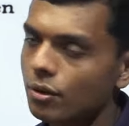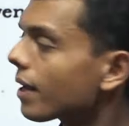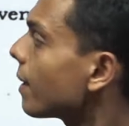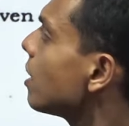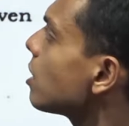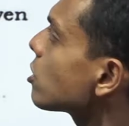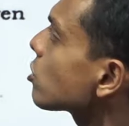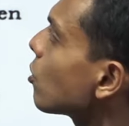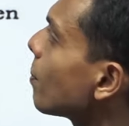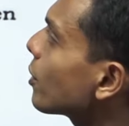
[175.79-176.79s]
Okay,
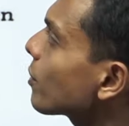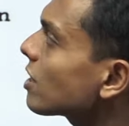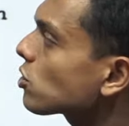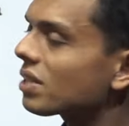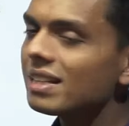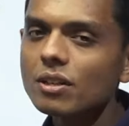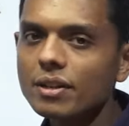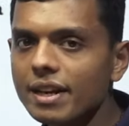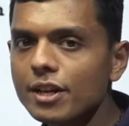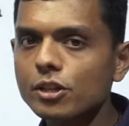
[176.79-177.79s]
so but you can see the
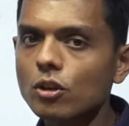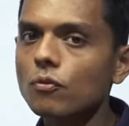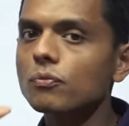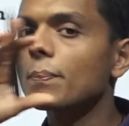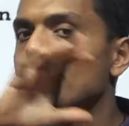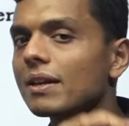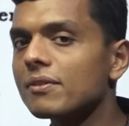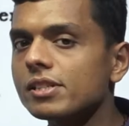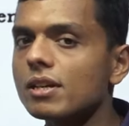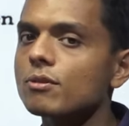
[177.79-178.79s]
relation of the
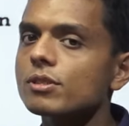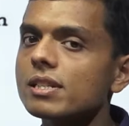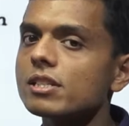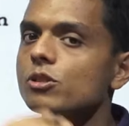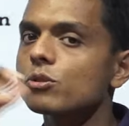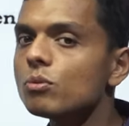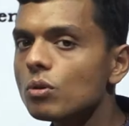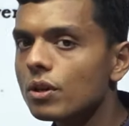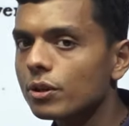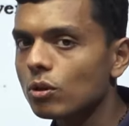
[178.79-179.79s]
previous year questions to,
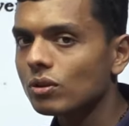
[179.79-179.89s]
you know,